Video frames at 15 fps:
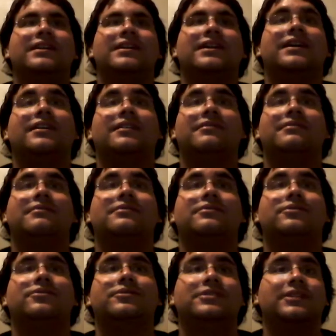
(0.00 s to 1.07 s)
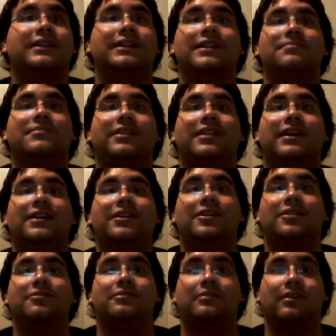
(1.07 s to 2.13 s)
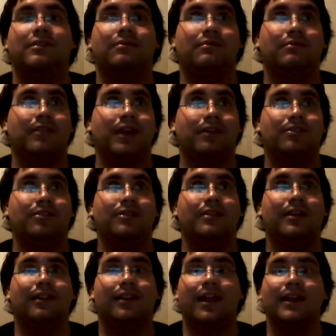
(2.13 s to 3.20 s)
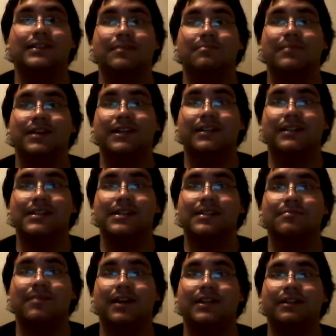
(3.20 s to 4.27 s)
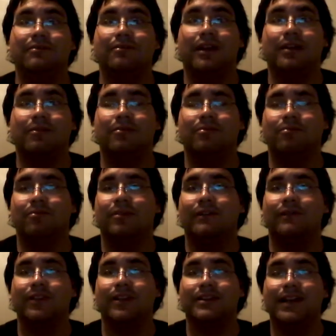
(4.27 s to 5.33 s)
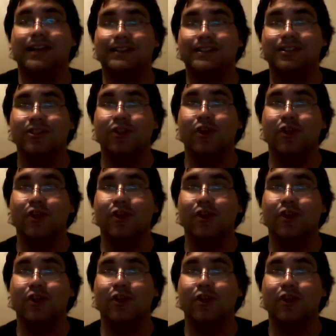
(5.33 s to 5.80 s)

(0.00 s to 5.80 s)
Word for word: Yeah, and of course, like Dean Malenko, like did a lot of submissions in this match. He like went for the Texas